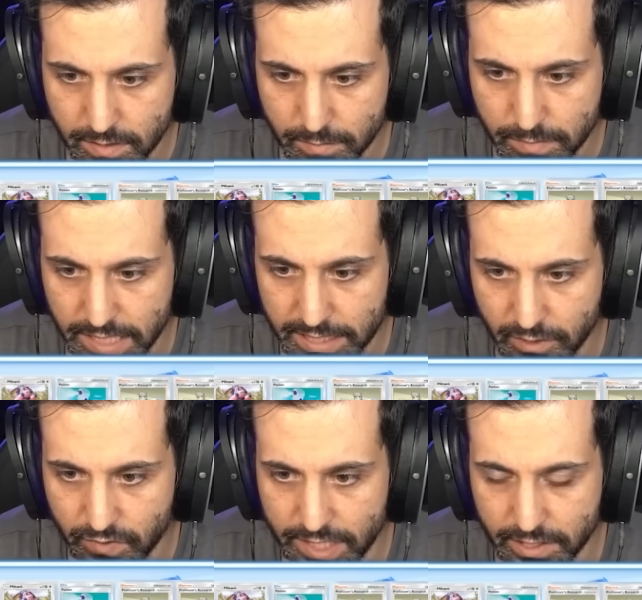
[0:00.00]
like
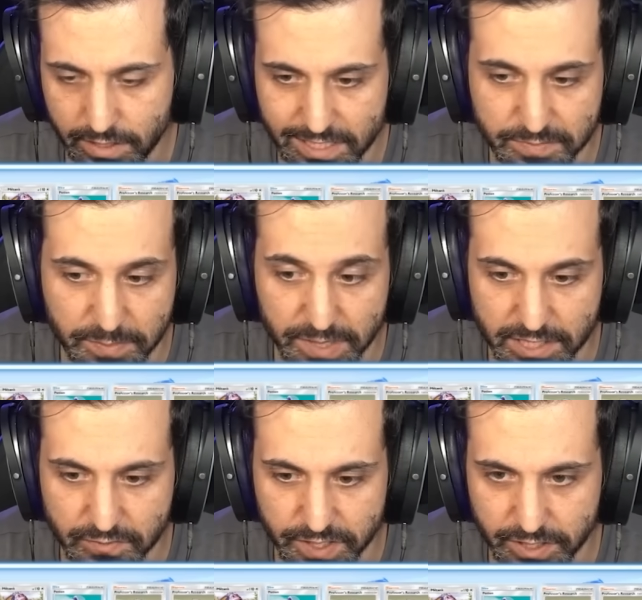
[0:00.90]
a red card. That's my
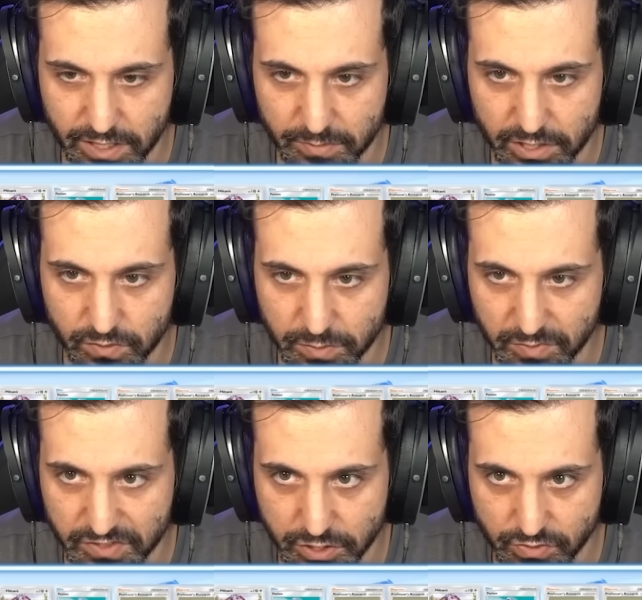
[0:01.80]
biggest fear here. I'm gonna go for the
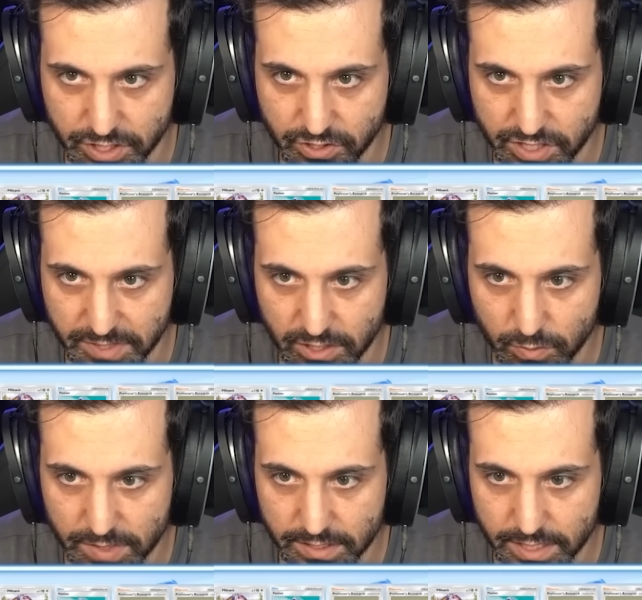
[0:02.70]
Professor's Research. I'm gonna
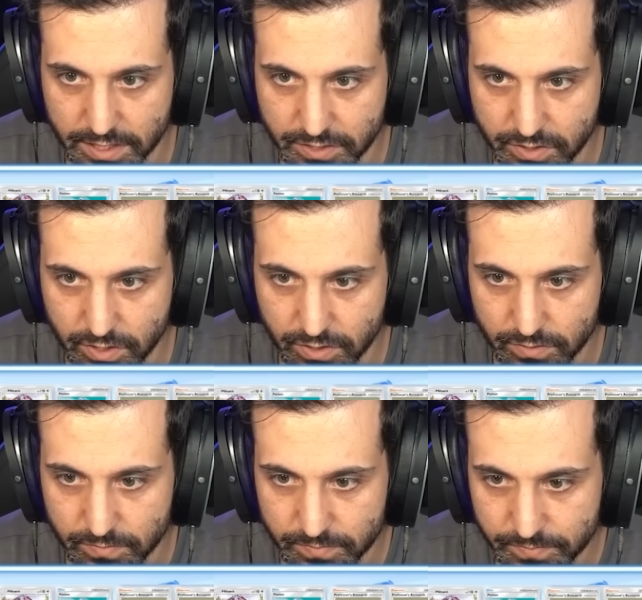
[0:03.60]
hope that they just
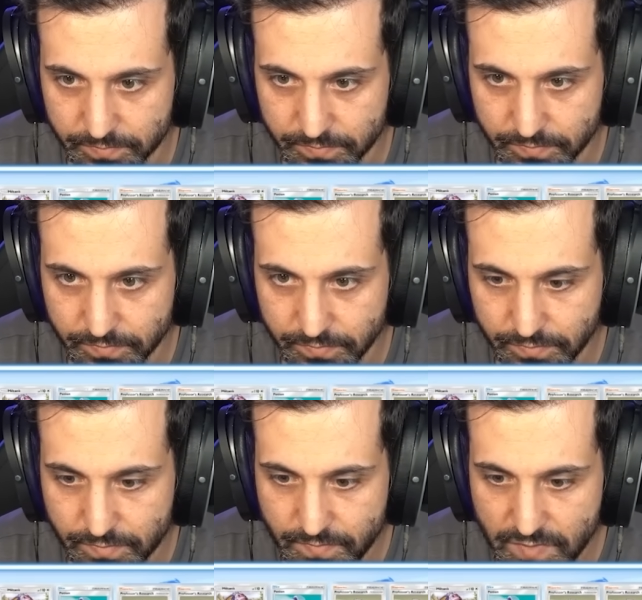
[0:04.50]
don't
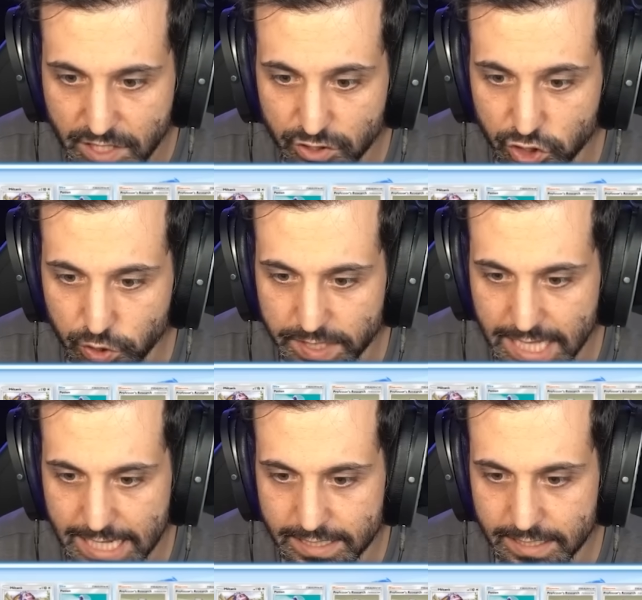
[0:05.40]
do
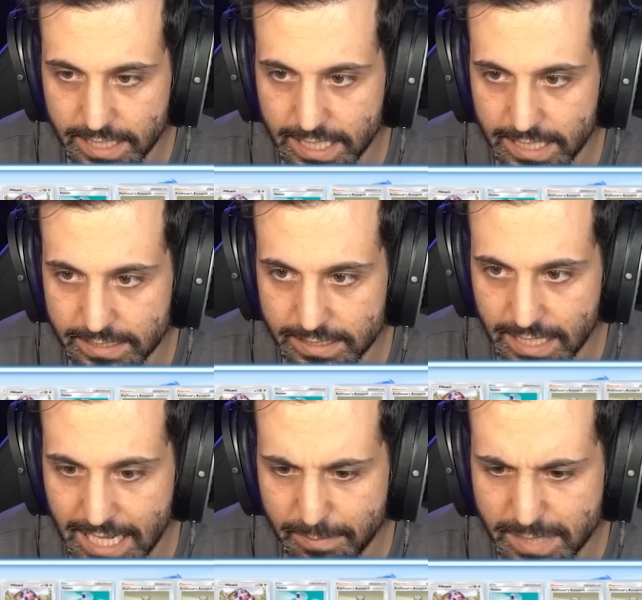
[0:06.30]
that. And
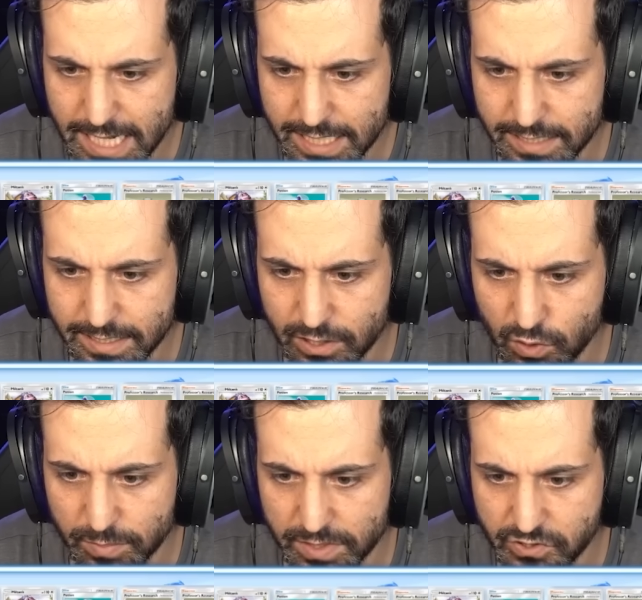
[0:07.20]
I'm not gonna
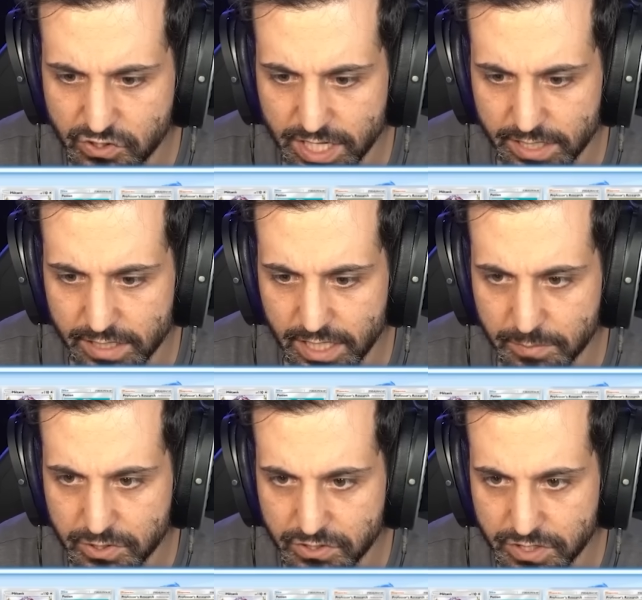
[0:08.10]
equip this Giant
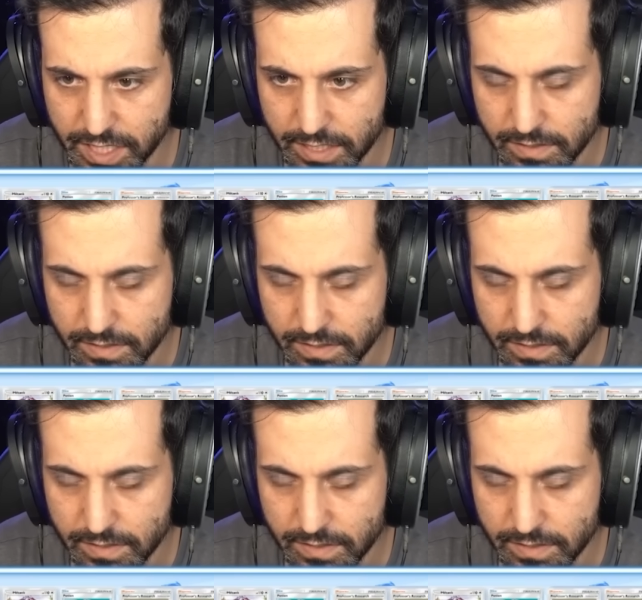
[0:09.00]
Cape just yet,